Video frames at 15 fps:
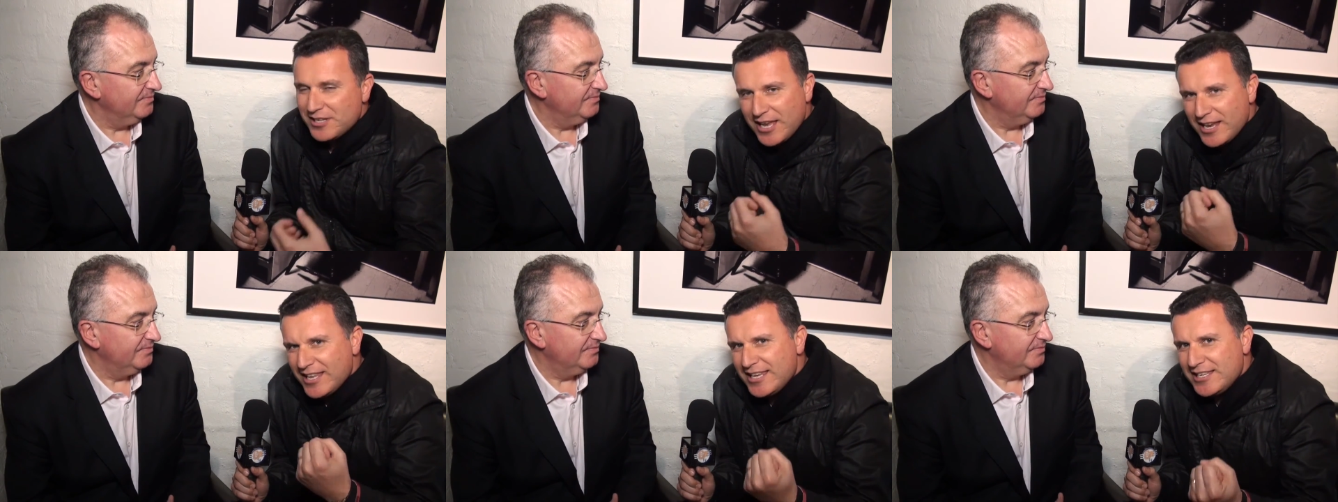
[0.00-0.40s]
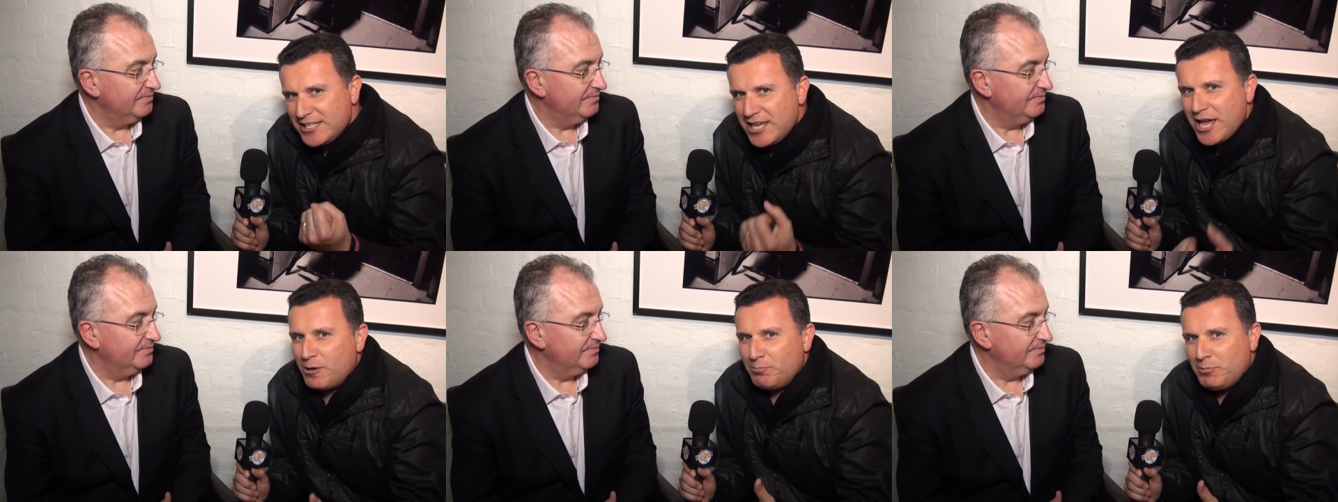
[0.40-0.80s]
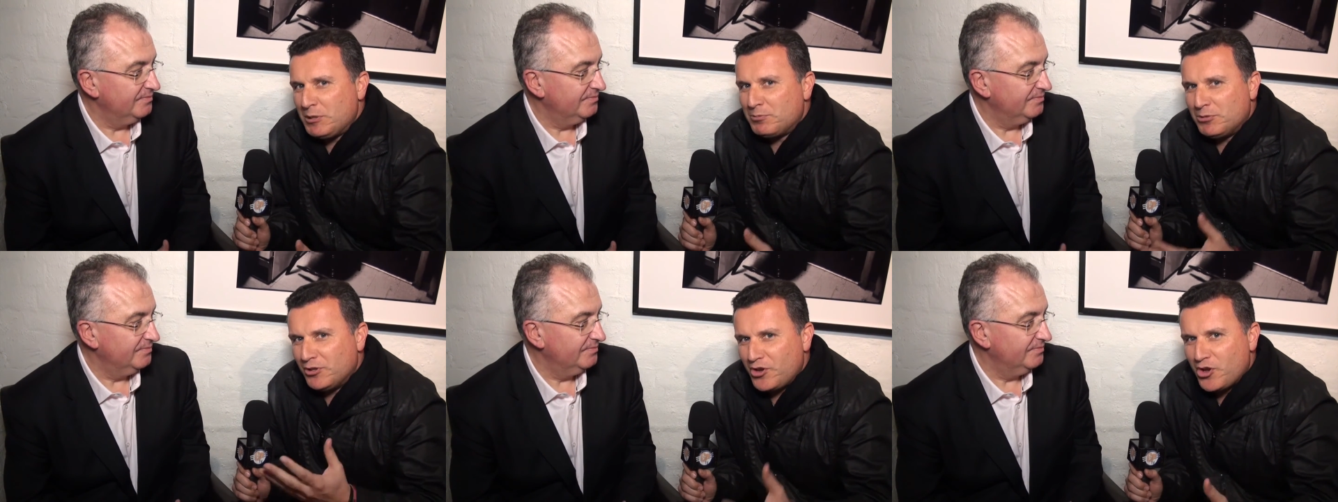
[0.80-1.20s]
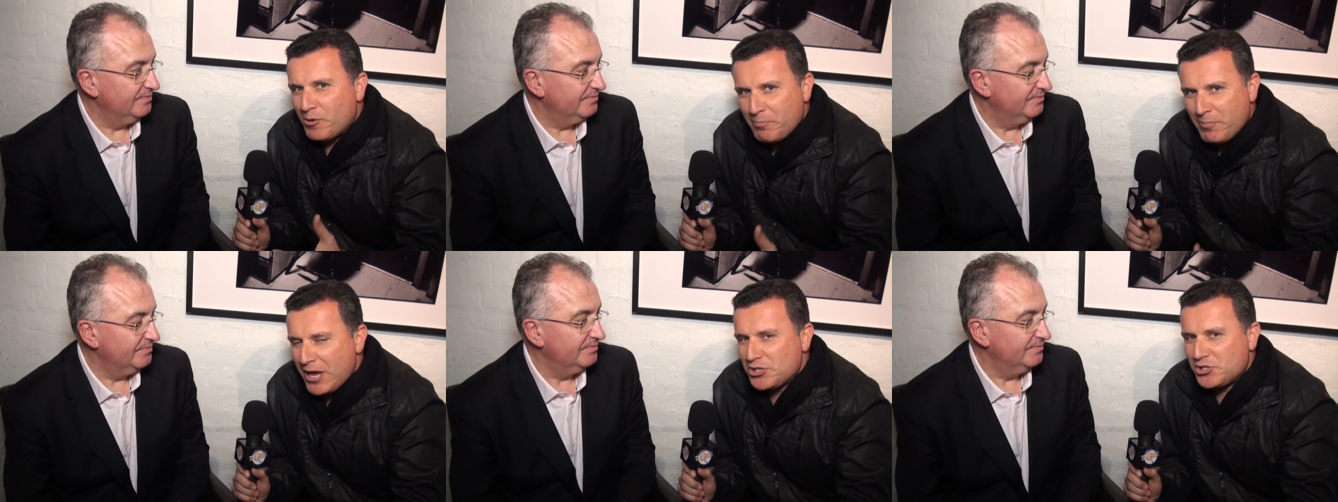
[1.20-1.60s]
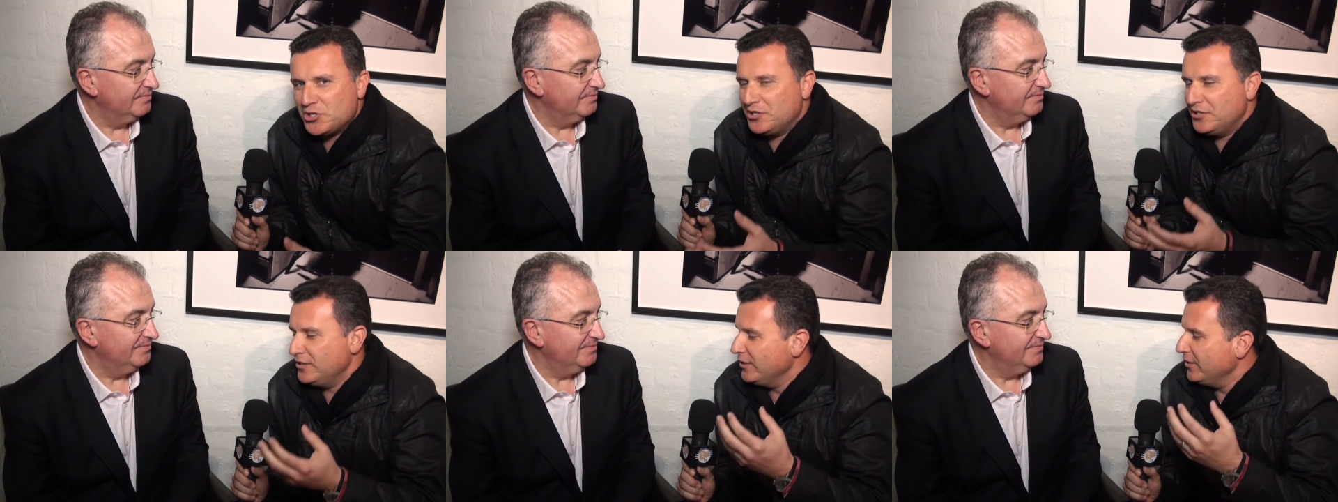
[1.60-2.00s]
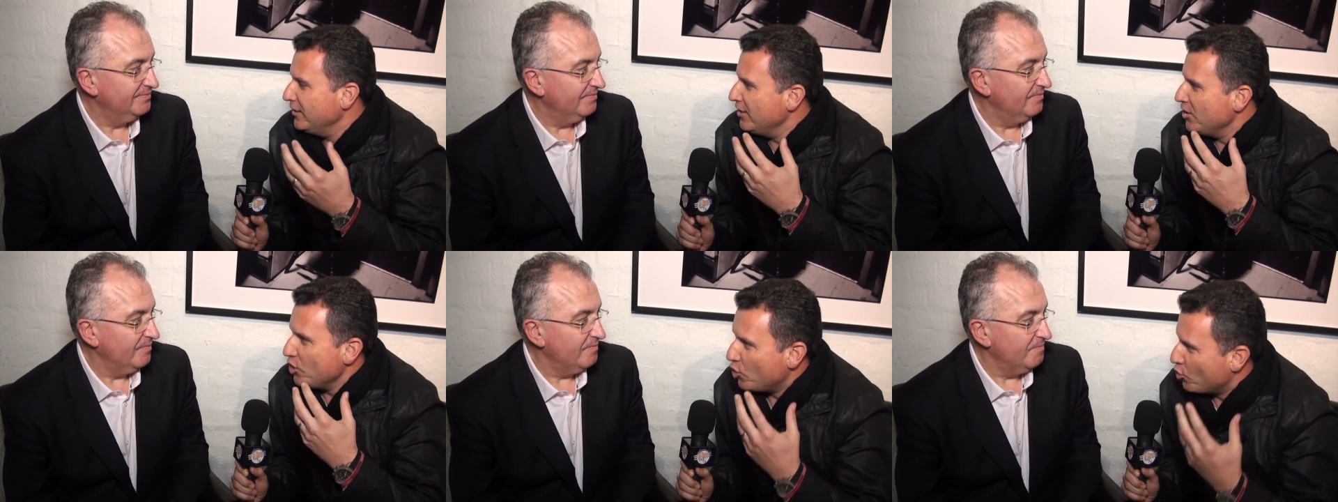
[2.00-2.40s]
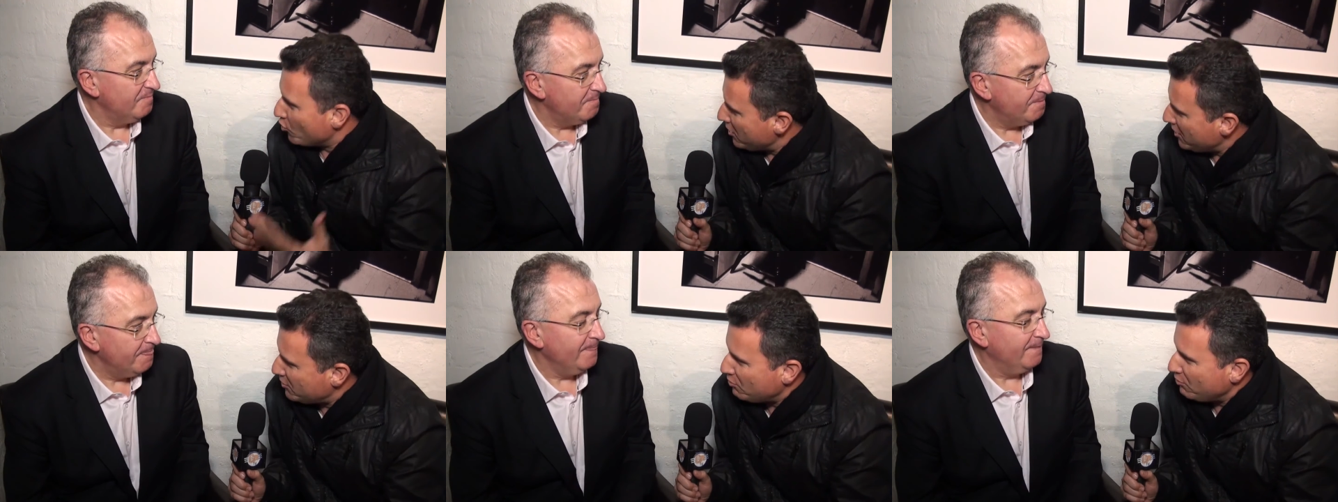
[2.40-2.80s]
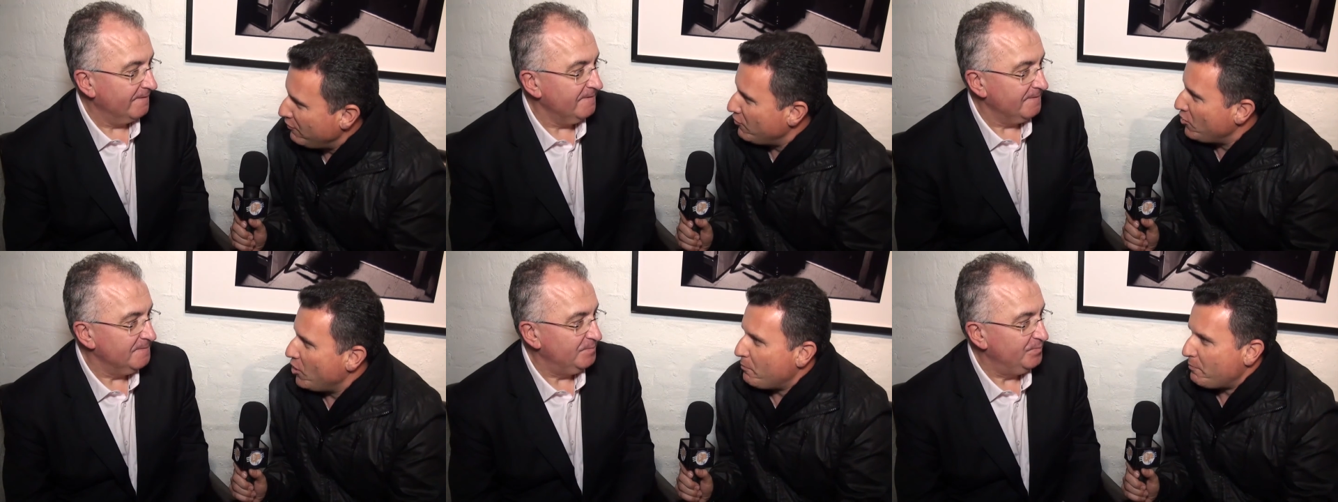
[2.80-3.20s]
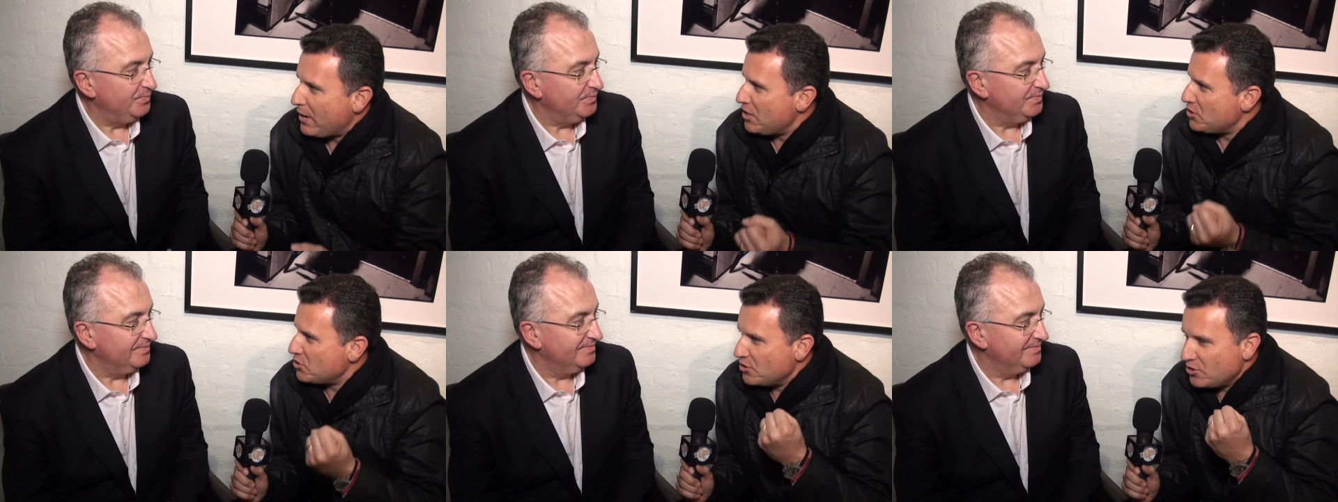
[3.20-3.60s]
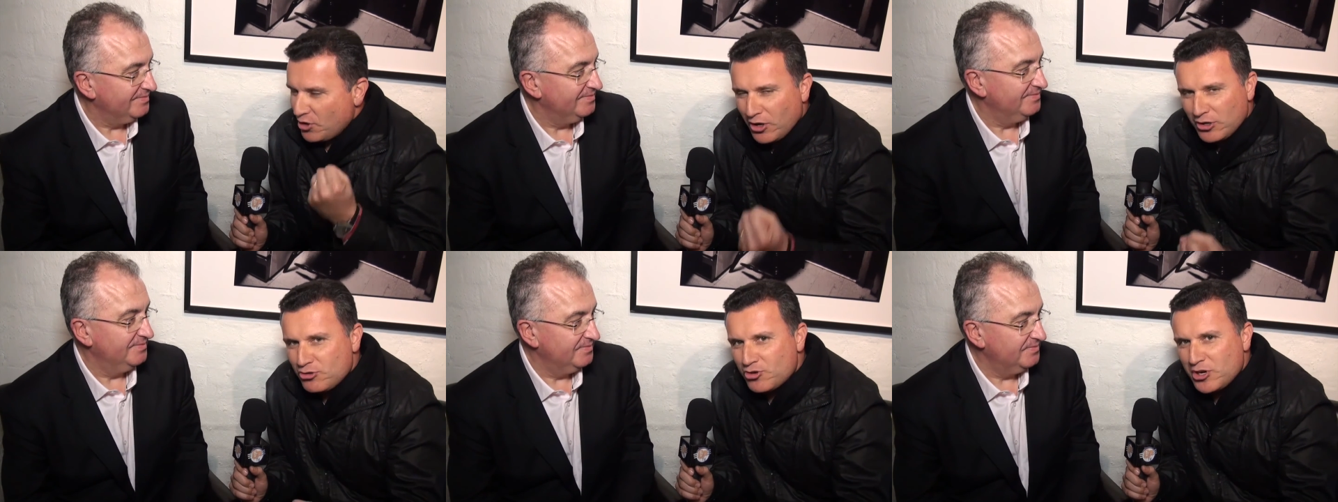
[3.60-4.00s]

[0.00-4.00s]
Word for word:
Speaker 1: And these young people who've got passion, Greeks who have got passion, got